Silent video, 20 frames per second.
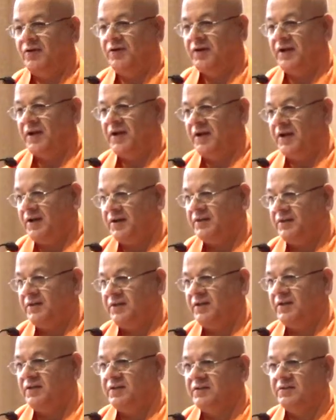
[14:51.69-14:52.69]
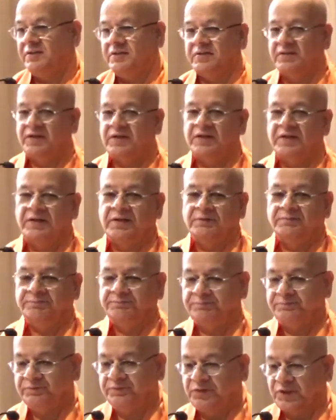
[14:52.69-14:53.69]
on 8th is the
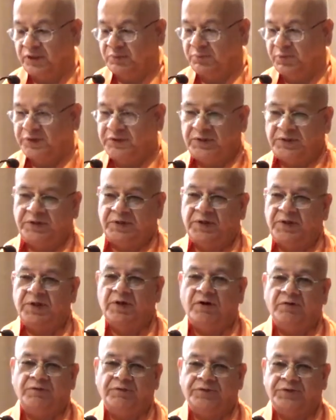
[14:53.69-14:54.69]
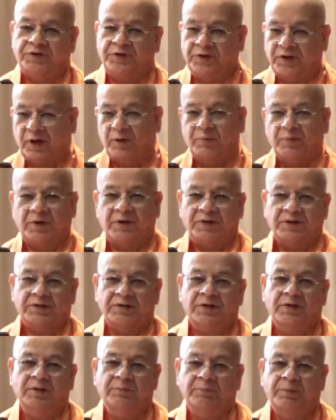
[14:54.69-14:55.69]
Janma Tithi of Sri
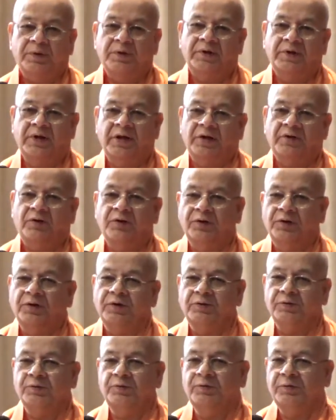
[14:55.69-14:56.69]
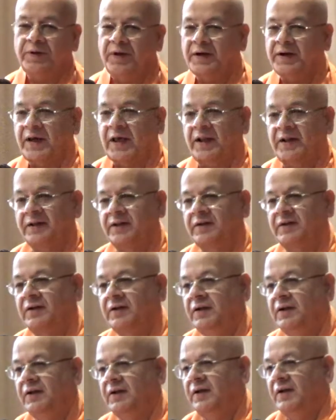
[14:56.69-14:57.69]
Ramakrishna, birthday according to lunar
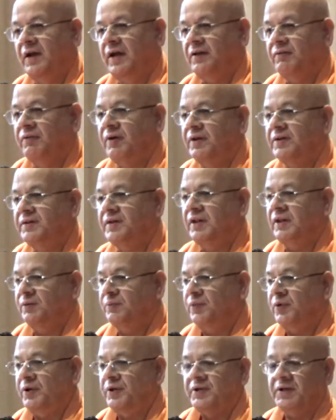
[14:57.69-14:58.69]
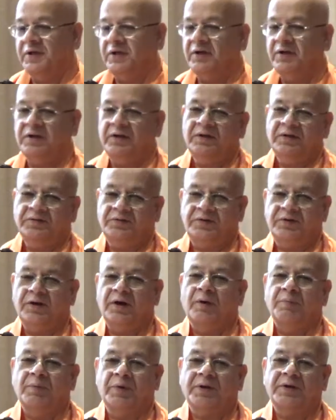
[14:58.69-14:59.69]
calendar, and we are celebrating Sri
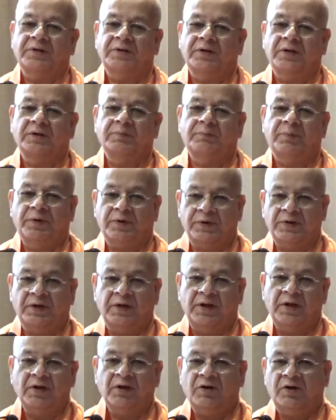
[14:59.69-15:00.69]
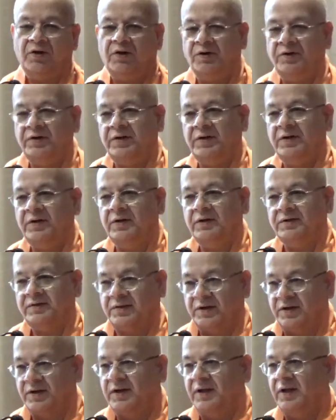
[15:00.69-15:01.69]
Ramakrishna's birthday on
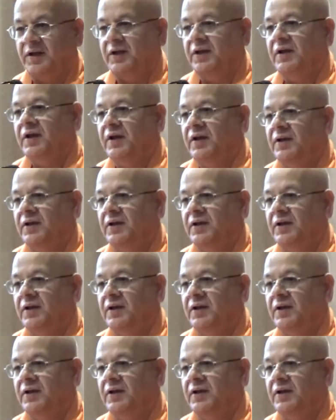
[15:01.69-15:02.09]
Sunday,